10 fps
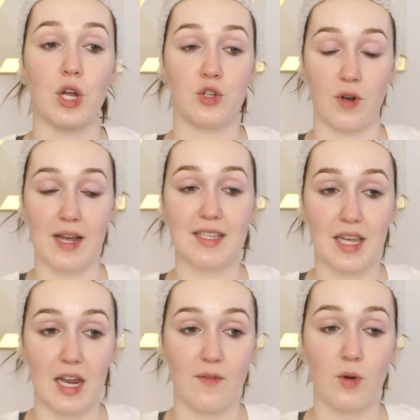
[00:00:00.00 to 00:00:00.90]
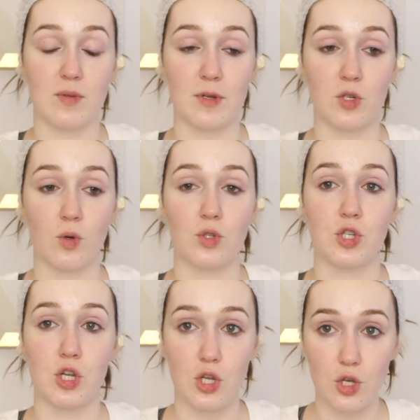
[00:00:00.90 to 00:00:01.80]
and dry skin, I've always been told
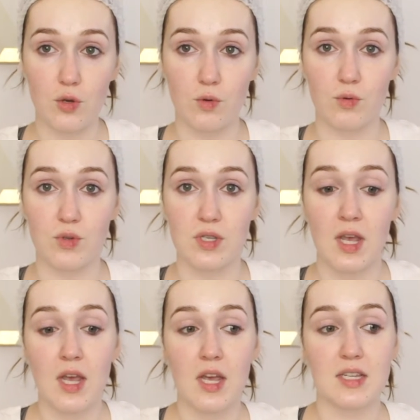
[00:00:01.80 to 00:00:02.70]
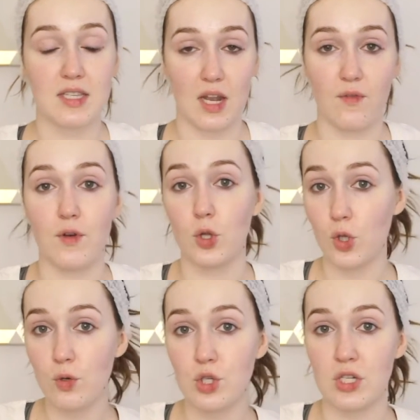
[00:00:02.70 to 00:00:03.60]
to use Cetaphil
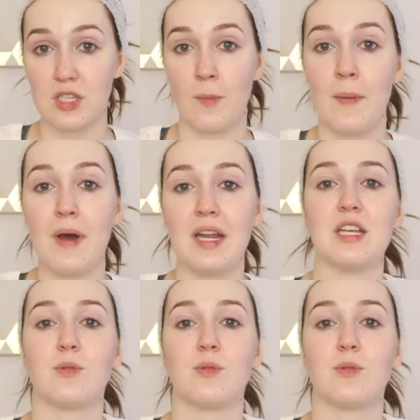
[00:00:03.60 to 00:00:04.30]
lotions on my body.